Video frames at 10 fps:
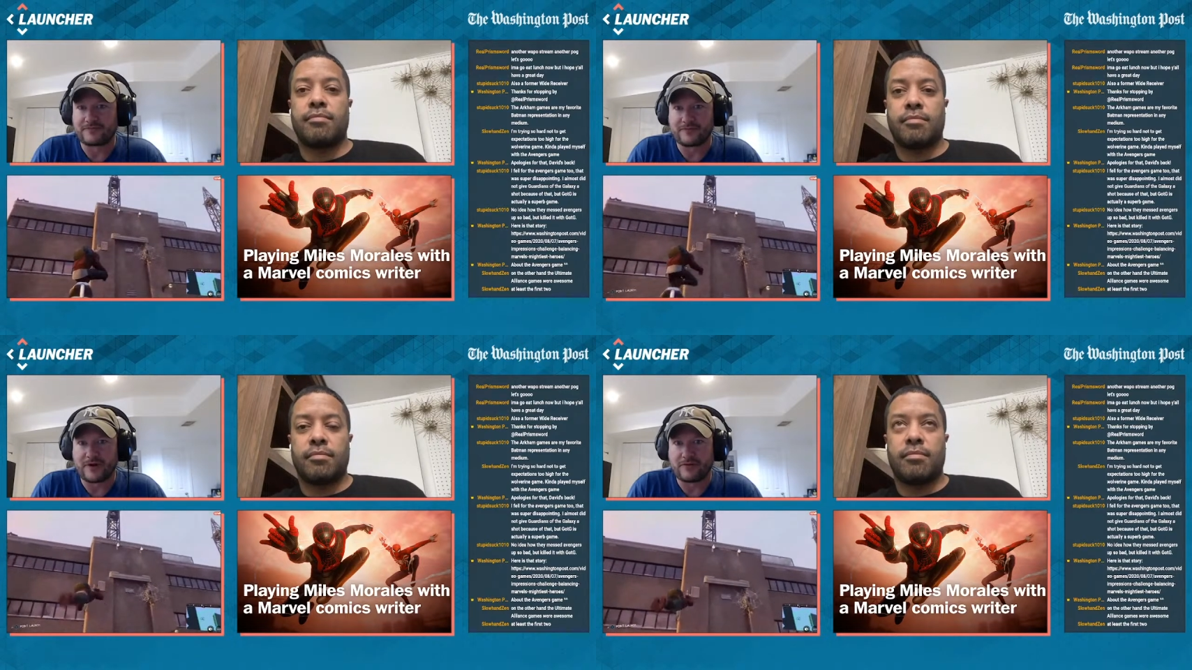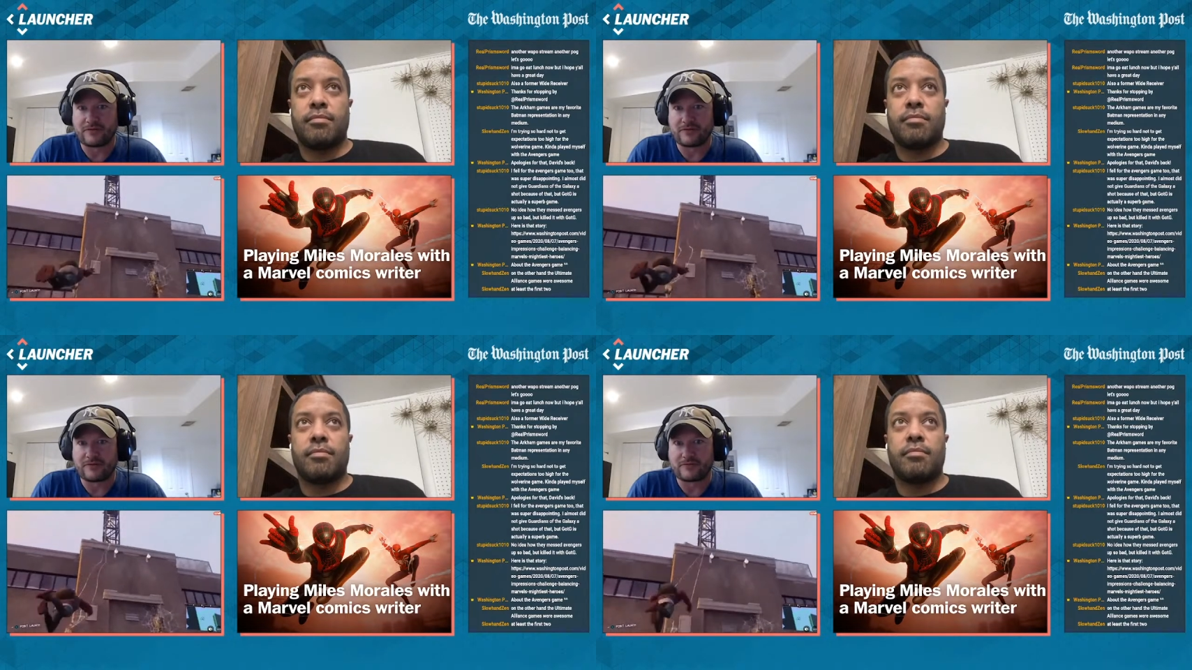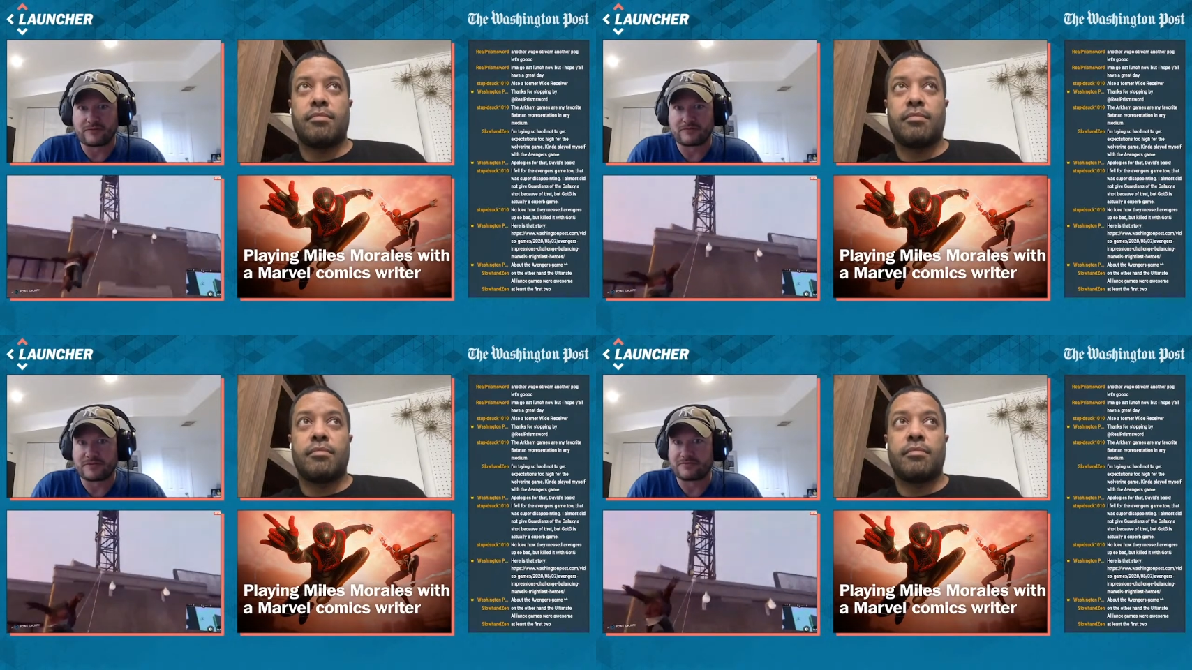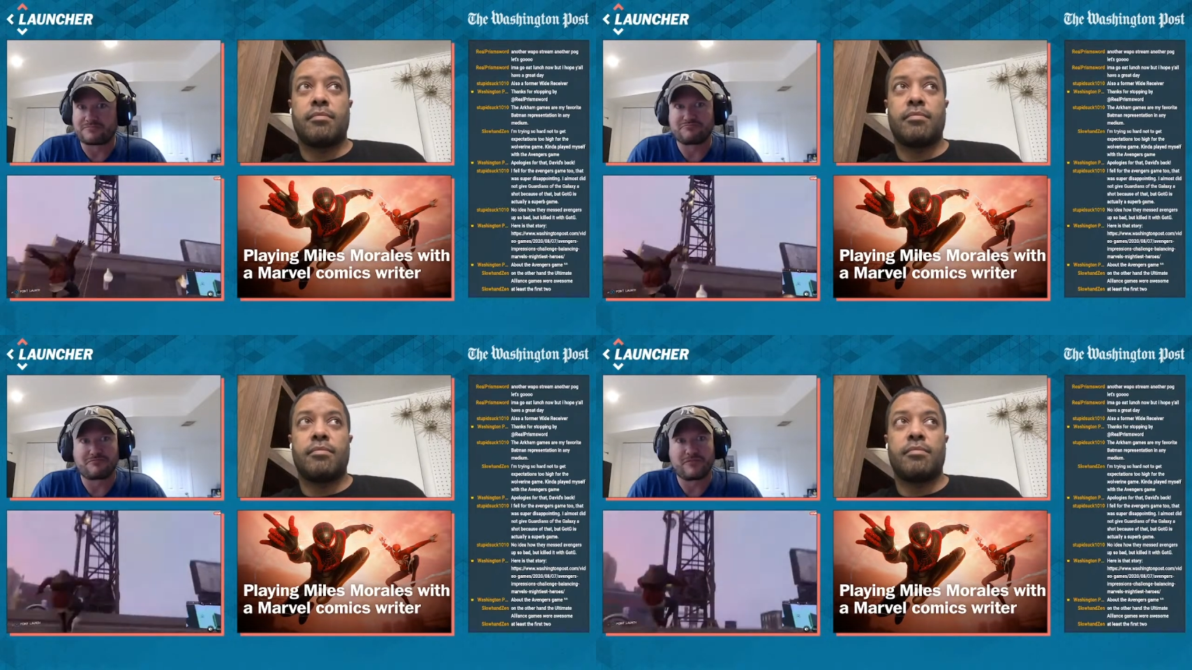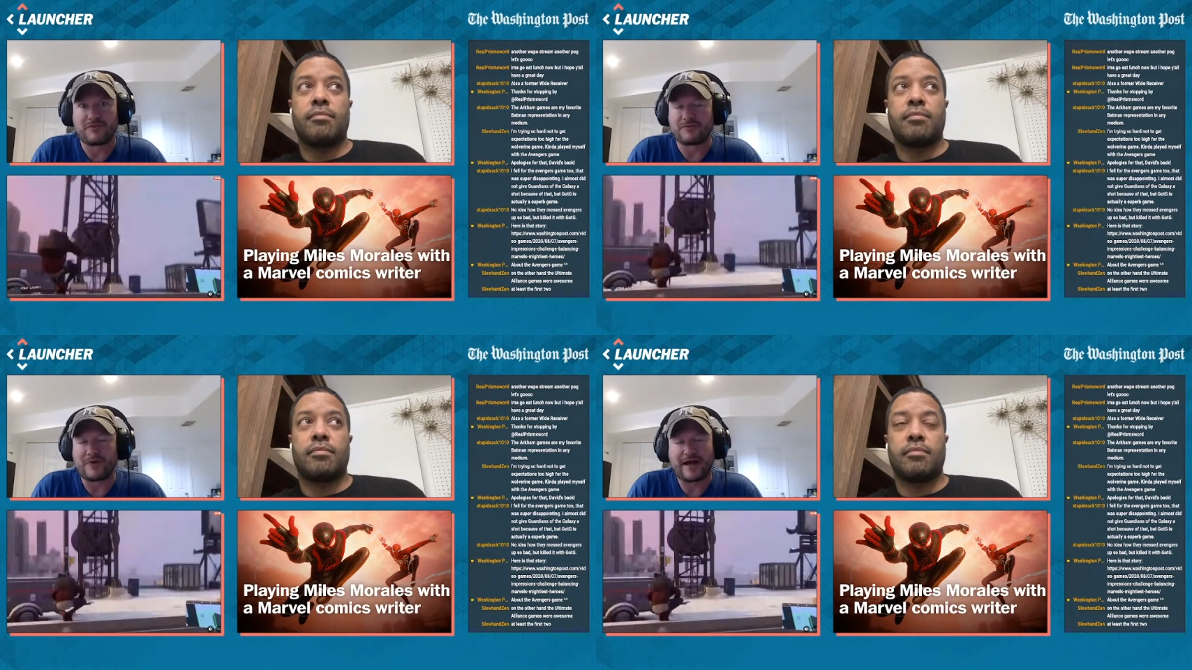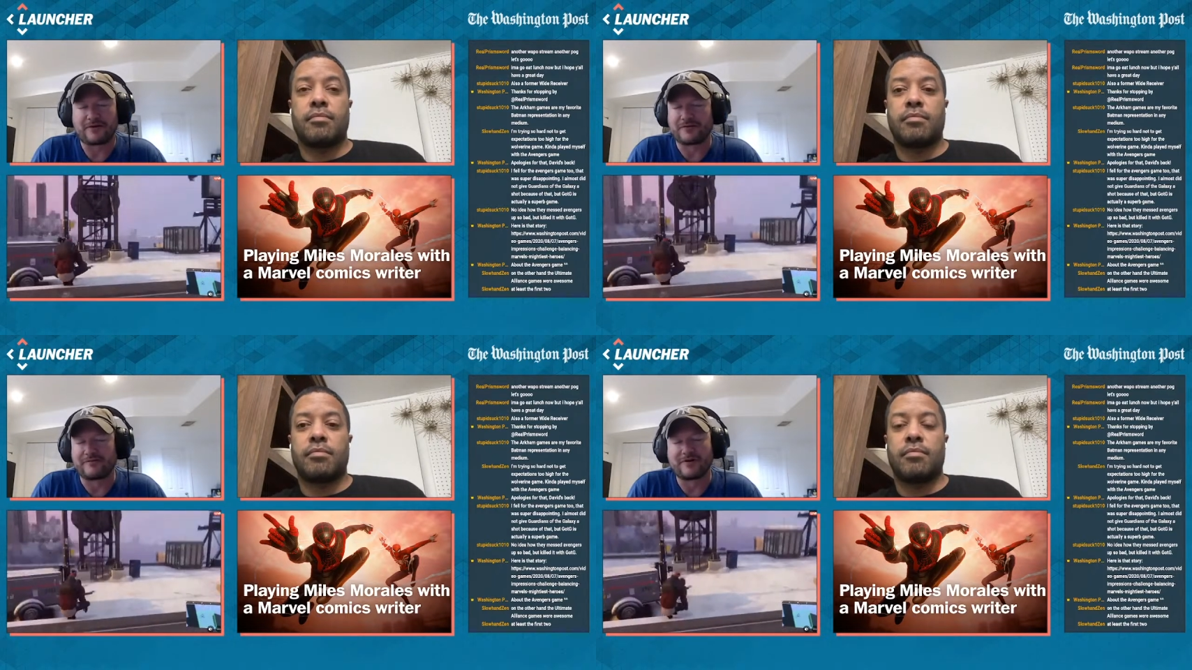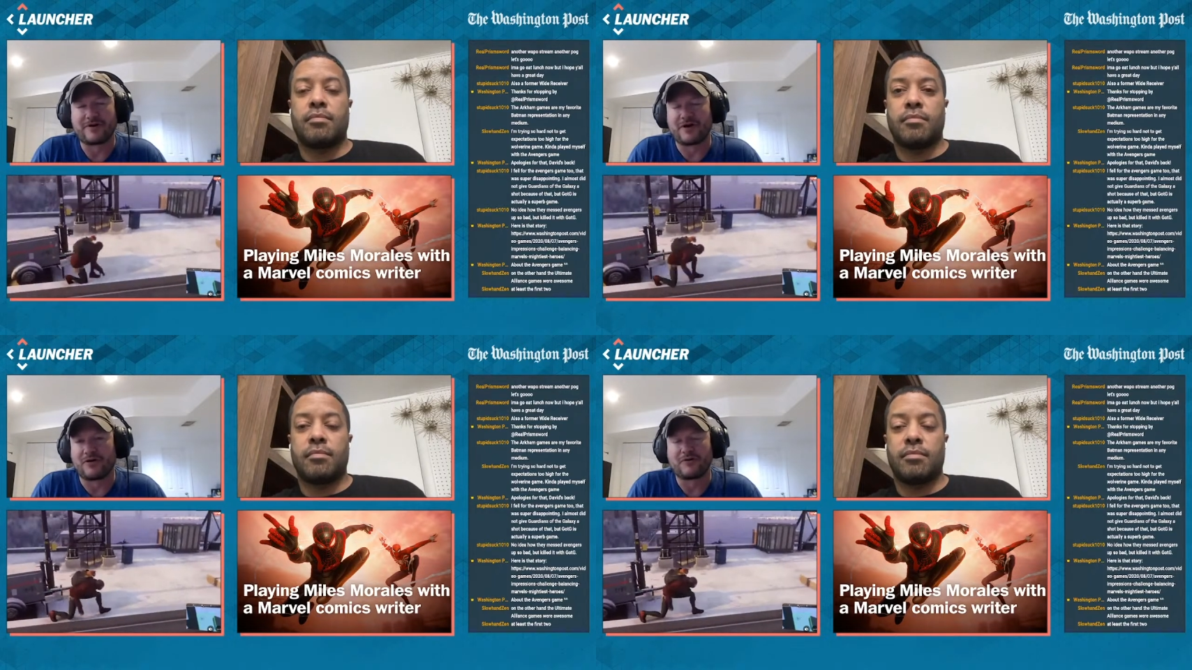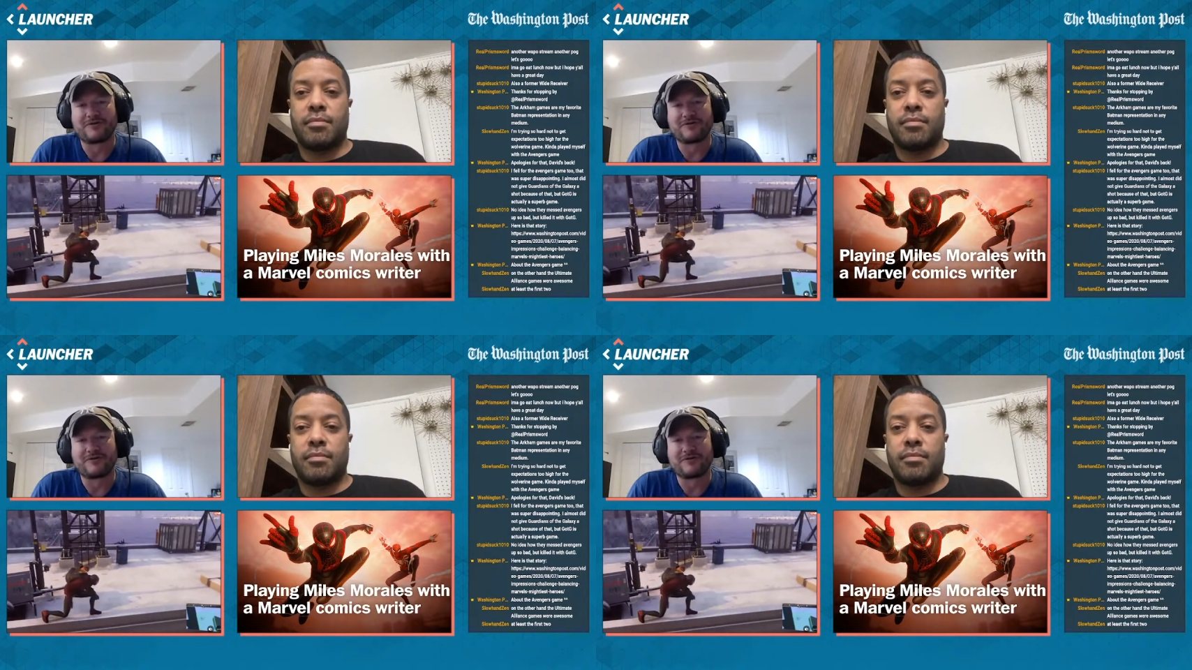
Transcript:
Speaker 1: you know I don't even know.